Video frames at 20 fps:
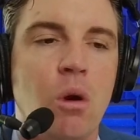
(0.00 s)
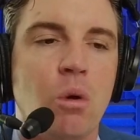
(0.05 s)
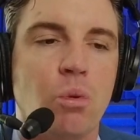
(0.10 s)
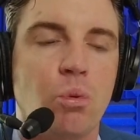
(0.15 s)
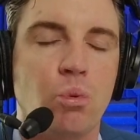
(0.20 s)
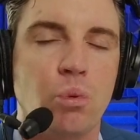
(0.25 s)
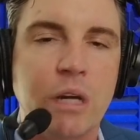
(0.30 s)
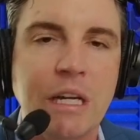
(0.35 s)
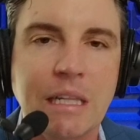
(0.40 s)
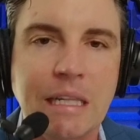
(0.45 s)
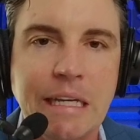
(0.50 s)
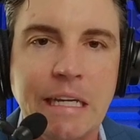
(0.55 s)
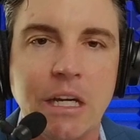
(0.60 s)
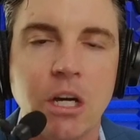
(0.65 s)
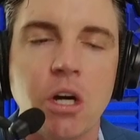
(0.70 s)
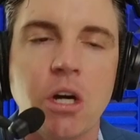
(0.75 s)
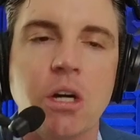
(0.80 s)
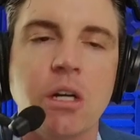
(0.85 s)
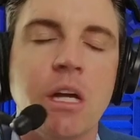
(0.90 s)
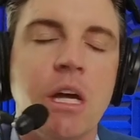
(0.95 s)
really
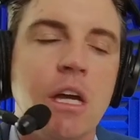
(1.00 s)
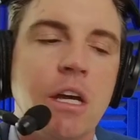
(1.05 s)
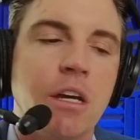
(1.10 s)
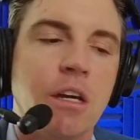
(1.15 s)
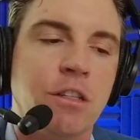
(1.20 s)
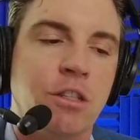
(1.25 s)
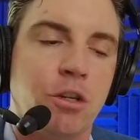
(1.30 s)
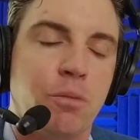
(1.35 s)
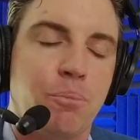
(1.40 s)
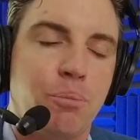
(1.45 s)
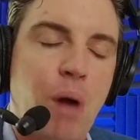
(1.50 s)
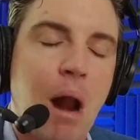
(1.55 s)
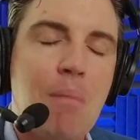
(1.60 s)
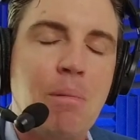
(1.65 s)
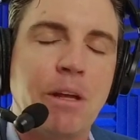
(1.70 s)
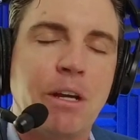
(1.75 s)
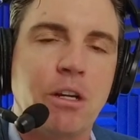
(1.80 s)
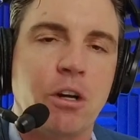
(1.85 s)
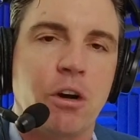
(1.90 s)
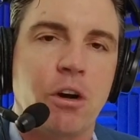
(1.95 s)
good because you're
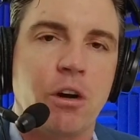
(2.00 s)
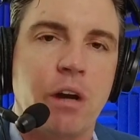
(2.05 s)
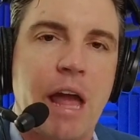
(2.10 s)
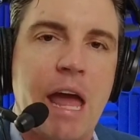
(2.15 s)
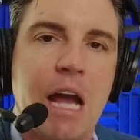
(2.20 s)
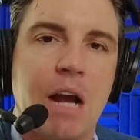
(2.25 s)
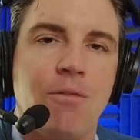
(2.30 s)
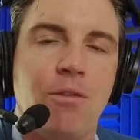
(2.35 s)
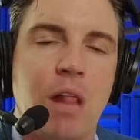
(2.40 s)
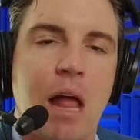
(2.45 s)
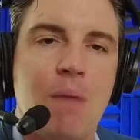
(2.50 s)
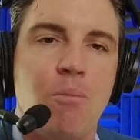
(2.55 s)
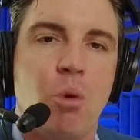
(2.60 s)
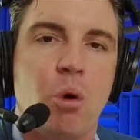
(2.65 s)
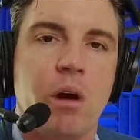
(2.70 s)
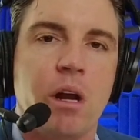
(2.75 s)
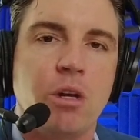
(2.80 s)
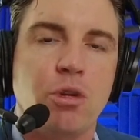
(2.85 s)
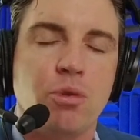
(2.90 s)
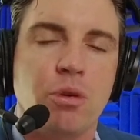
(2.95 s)
probably going to earn a heck of a lot
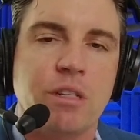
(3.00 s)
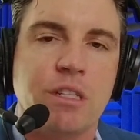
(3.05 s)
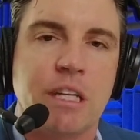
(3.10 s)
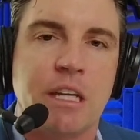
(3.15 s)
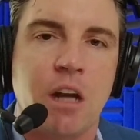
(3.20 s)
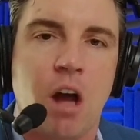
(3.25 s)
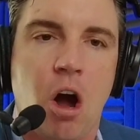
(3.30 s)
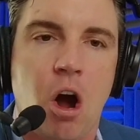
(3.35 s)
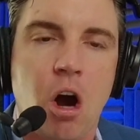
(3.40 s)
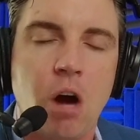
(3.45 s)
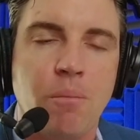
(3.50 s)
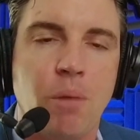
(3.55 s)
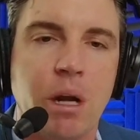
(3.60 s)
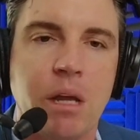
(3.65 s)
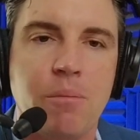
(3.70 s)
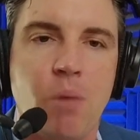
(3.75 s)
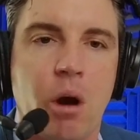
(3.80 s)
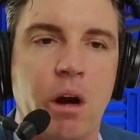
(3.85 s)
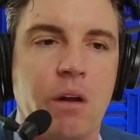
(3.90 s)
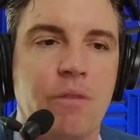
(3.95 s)
more interest in our
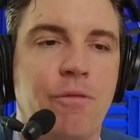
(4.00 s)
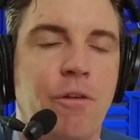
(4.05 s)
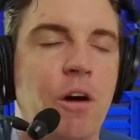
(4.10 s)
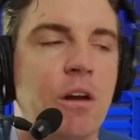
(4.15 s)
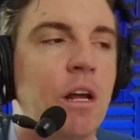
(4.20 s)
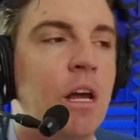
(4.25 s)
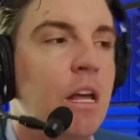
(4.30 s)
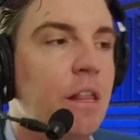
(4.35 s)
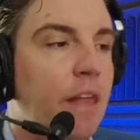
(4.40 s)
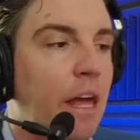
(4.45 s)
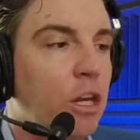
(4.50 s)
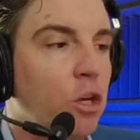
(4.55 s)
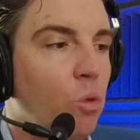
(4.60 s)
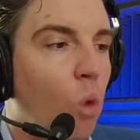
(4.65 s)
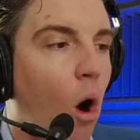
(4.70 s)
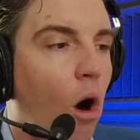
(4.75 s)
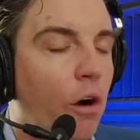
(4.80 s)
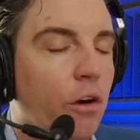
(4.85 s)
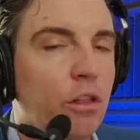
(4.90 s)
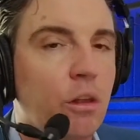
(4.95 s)
money market fund than you
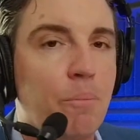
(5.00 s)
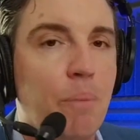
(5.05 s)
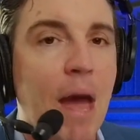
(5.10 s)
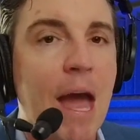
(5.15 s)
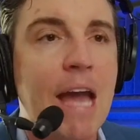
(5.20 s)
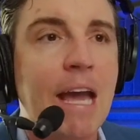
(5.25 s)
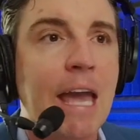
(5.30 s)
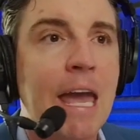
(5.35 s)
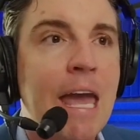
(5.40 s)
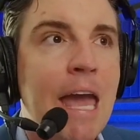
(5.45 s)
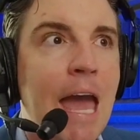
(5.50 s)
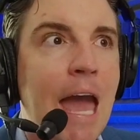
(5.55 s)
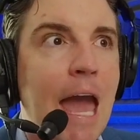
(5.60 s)
are in the bank.